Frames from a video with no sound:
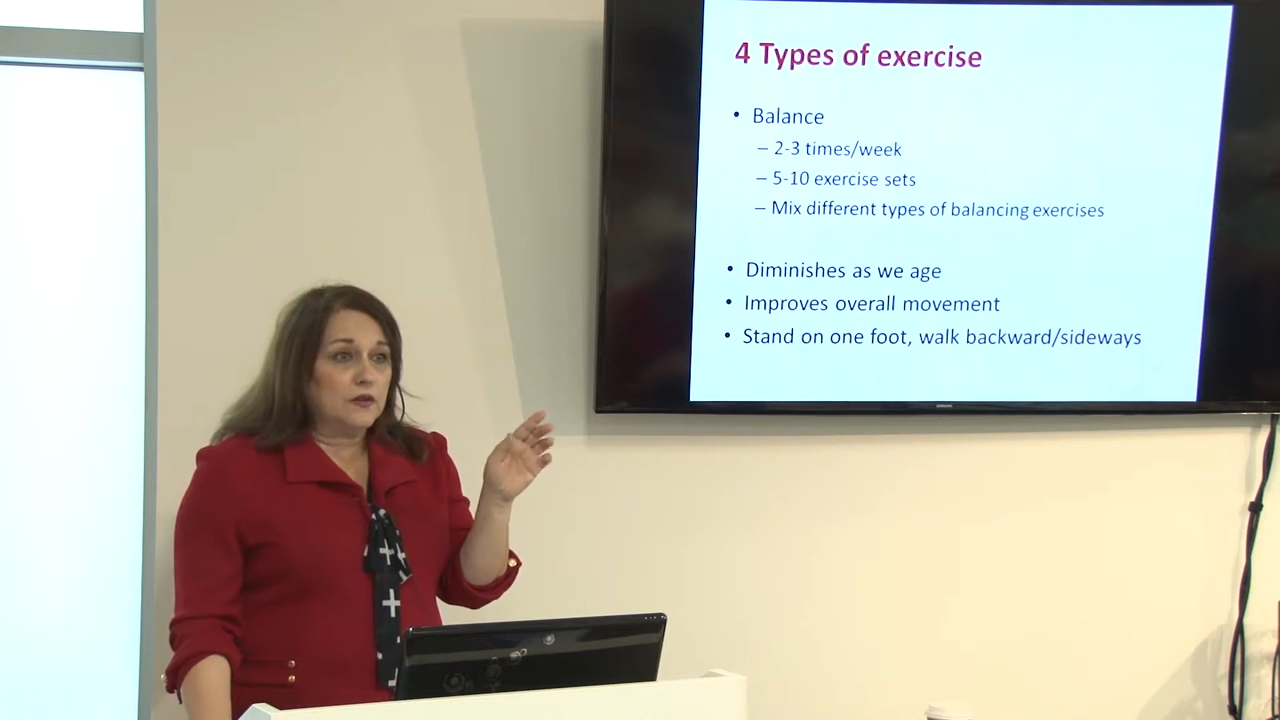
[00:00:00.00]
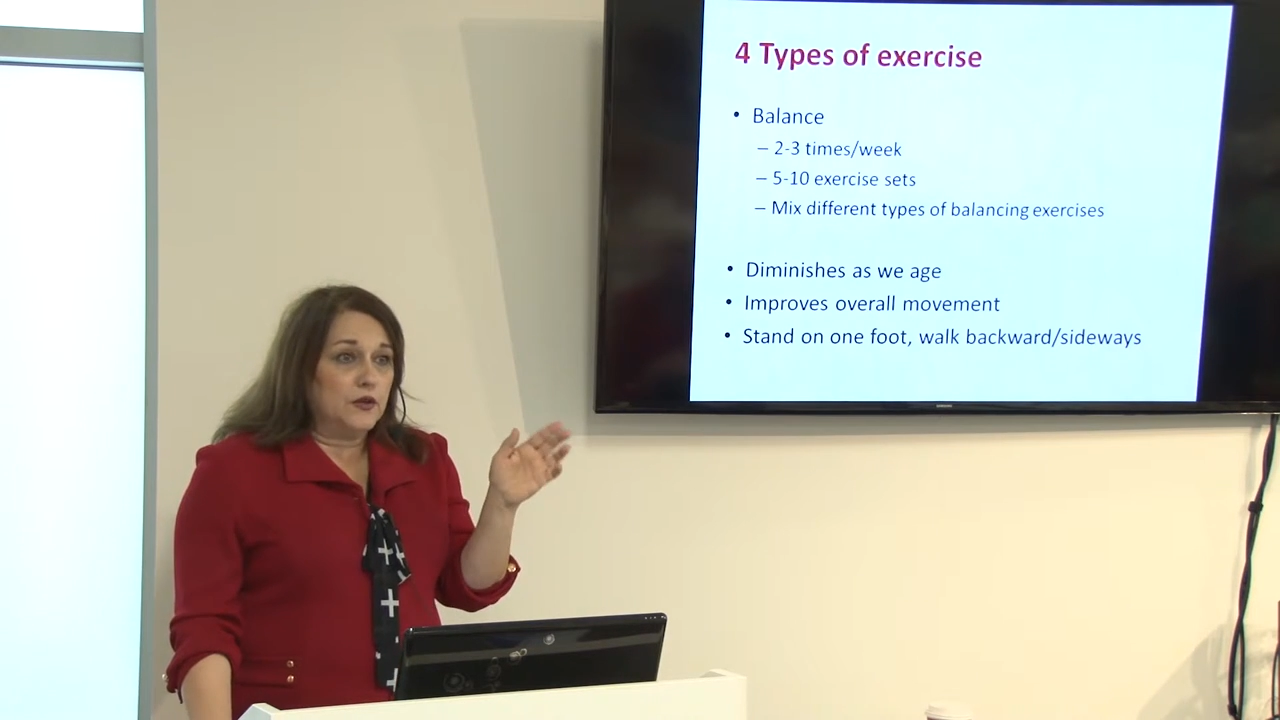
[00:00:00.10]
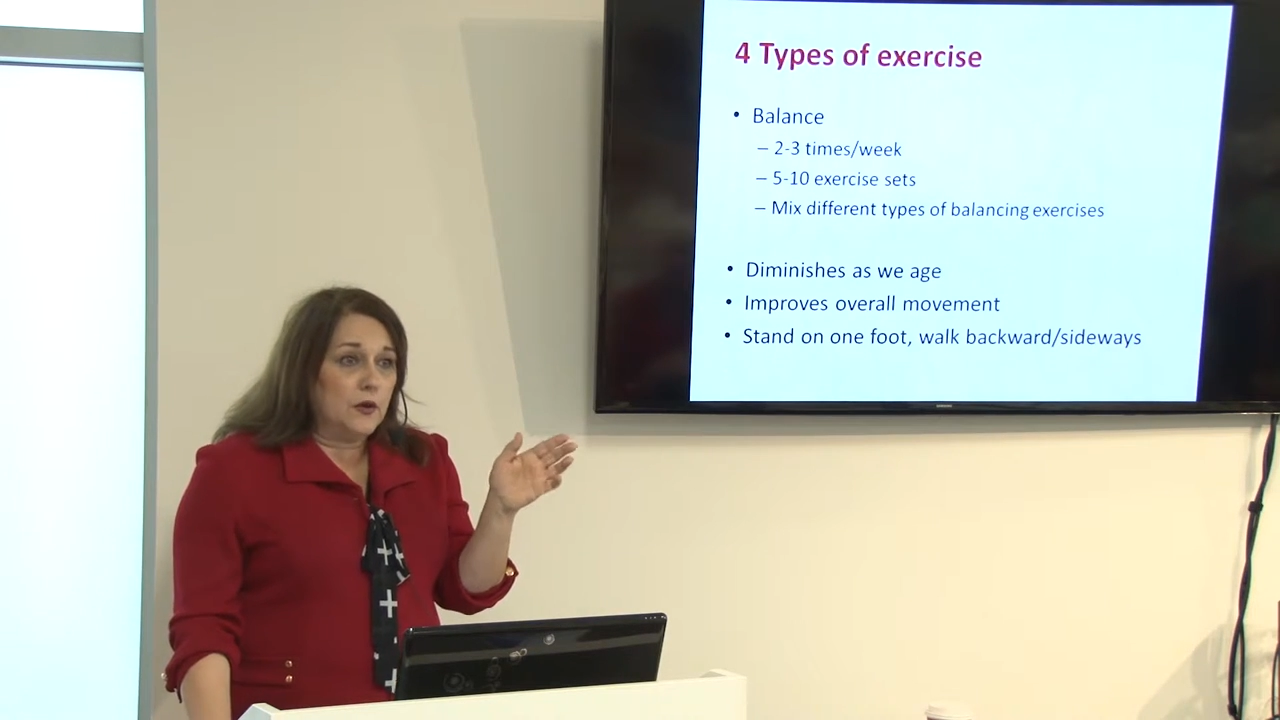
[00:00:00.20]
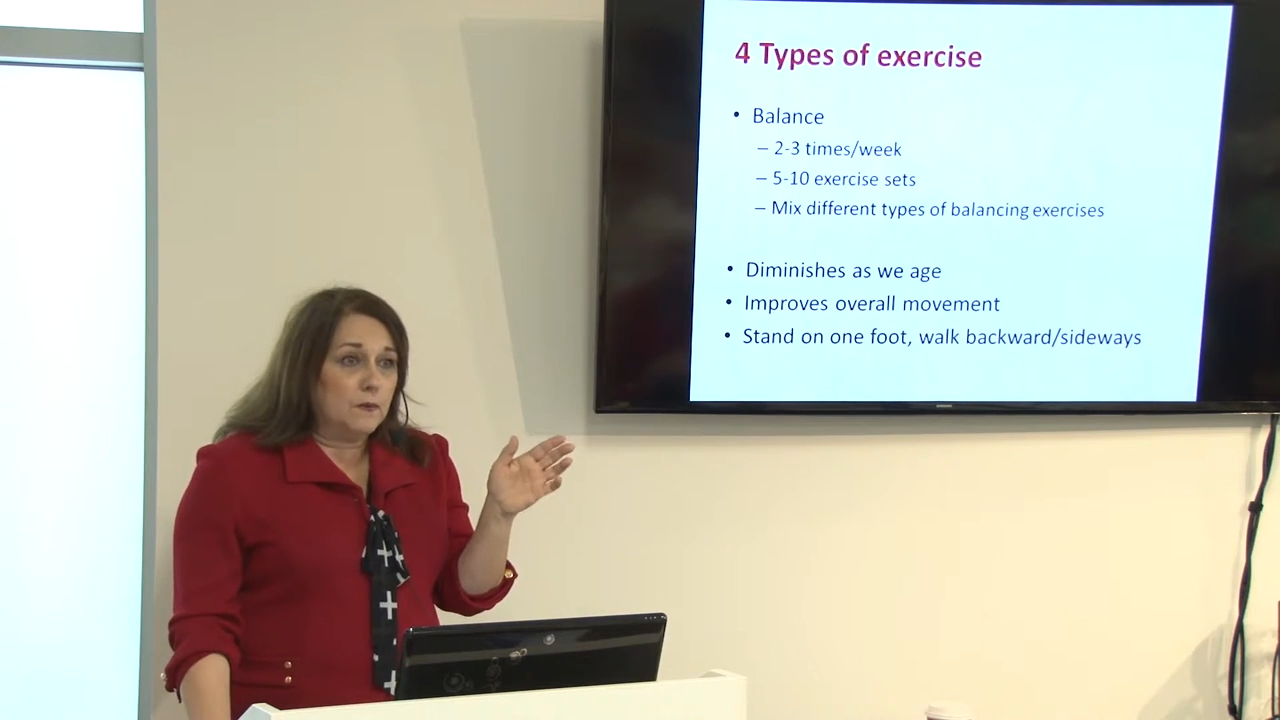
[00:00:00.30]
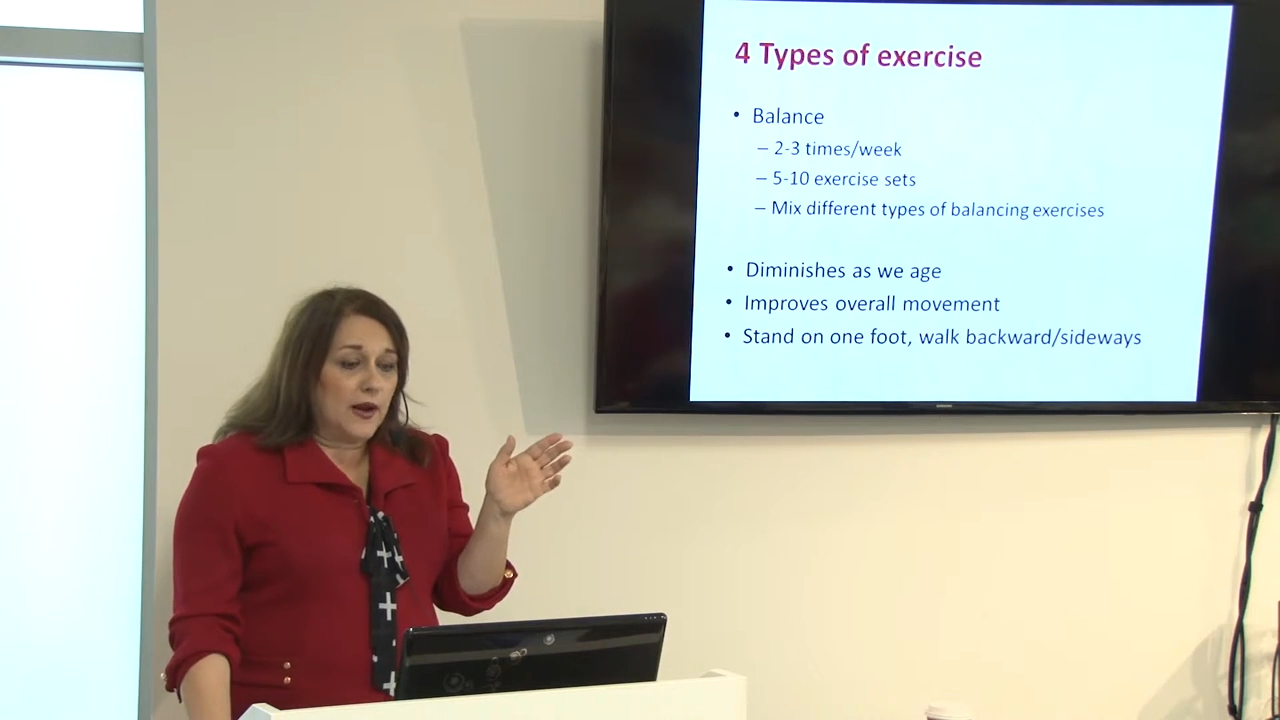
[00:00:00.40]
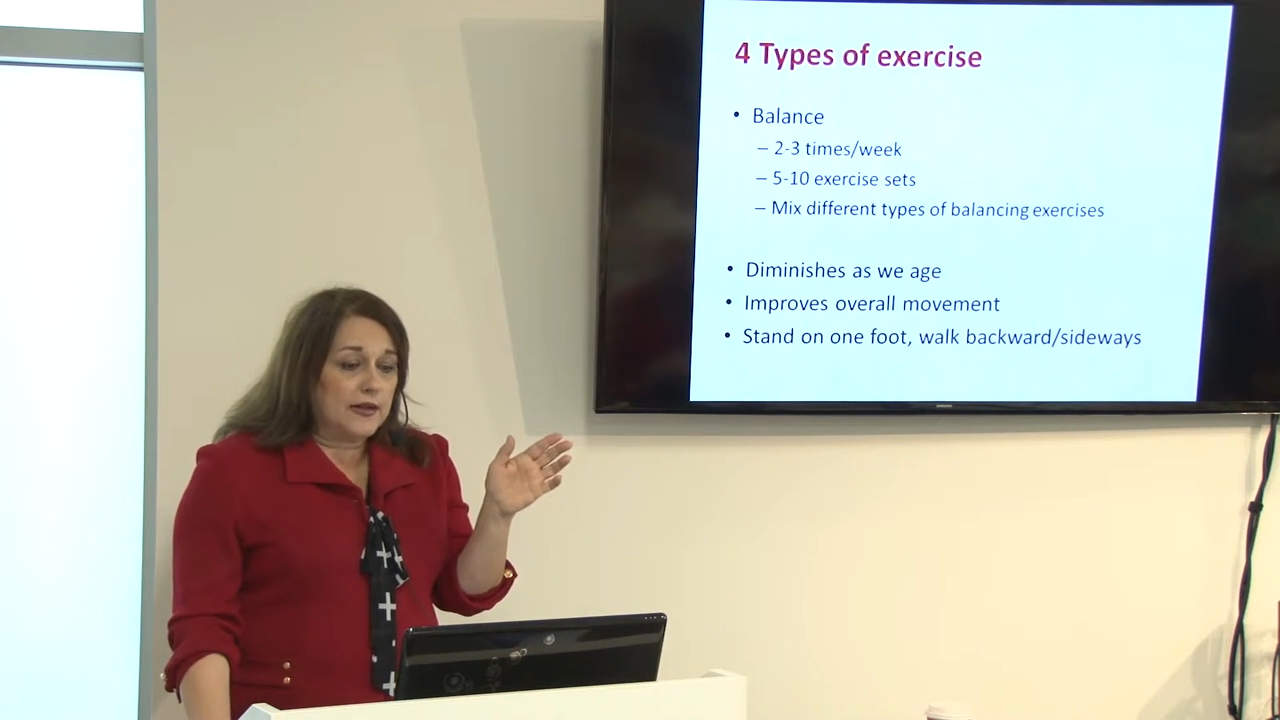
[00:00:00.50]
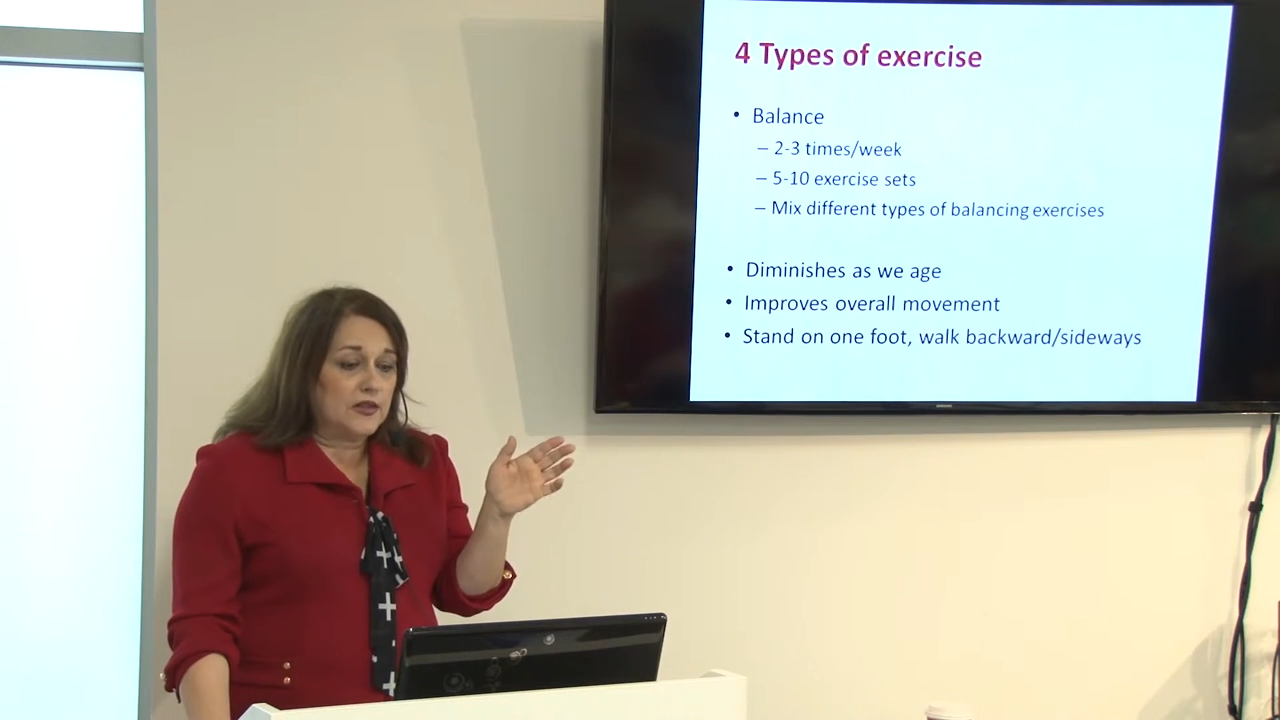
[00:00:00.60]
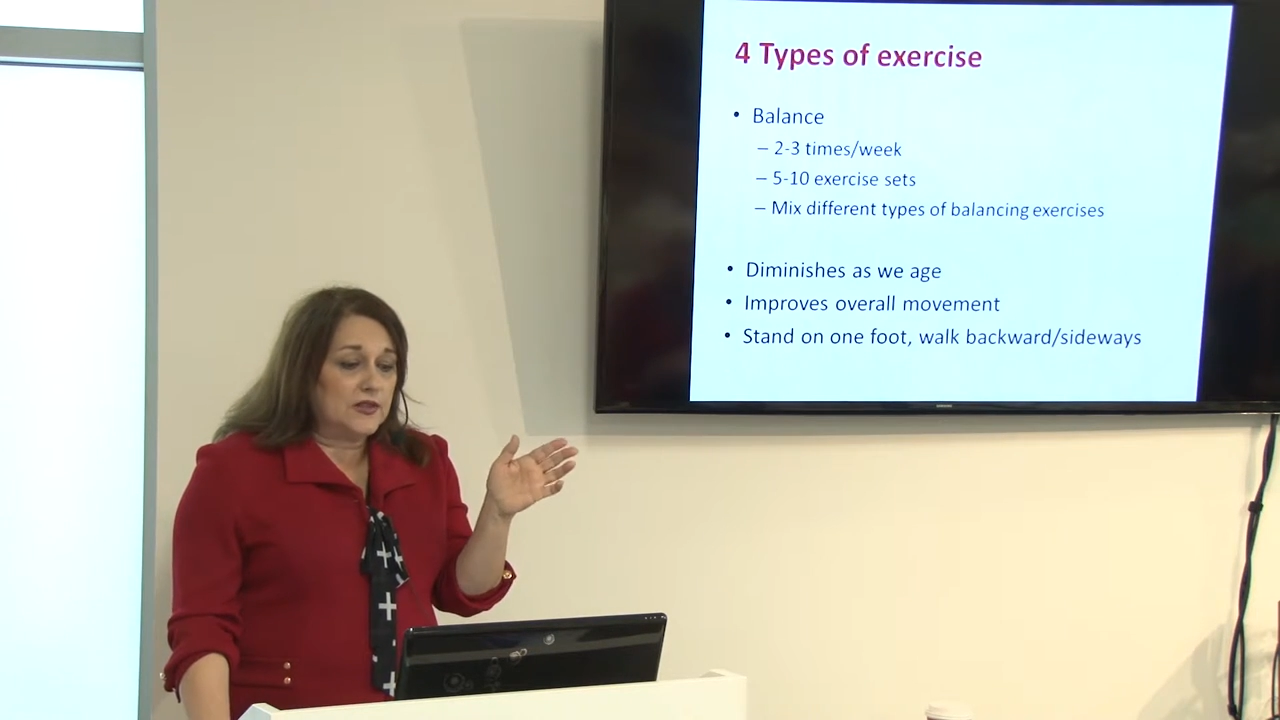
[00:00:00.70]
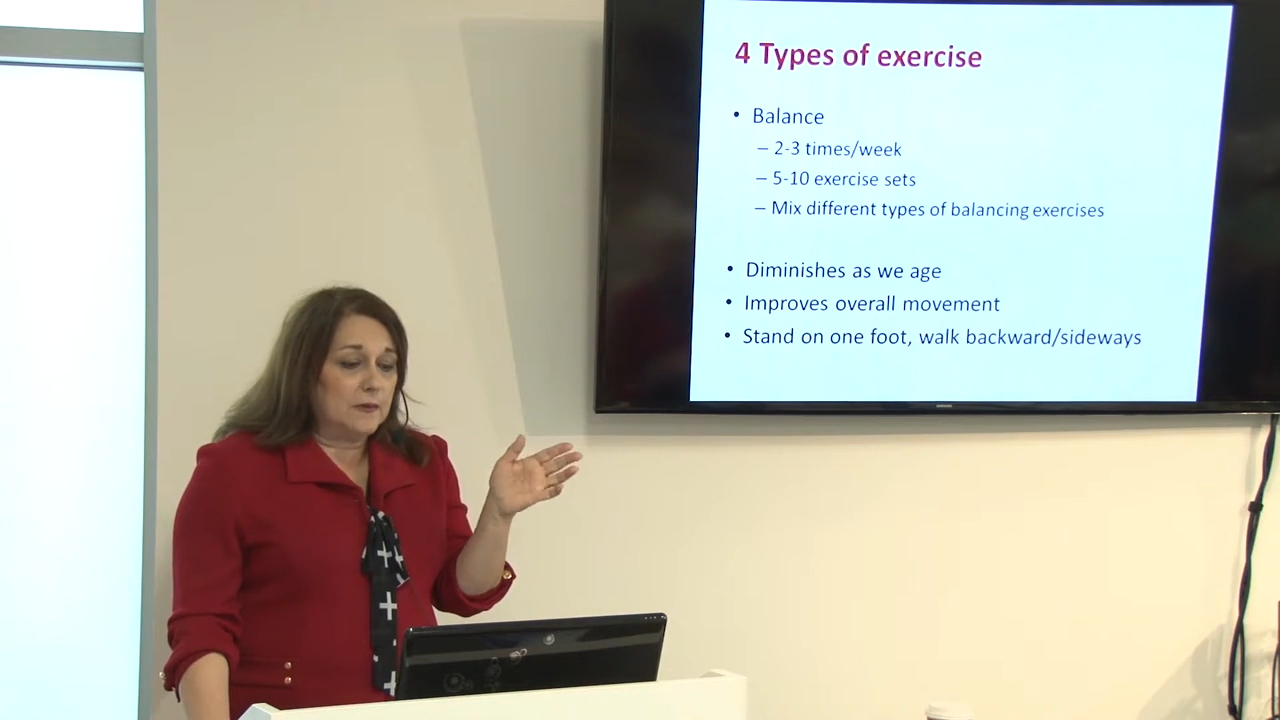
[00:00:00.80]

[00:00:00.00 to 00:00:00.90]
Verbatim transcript: if you don't practice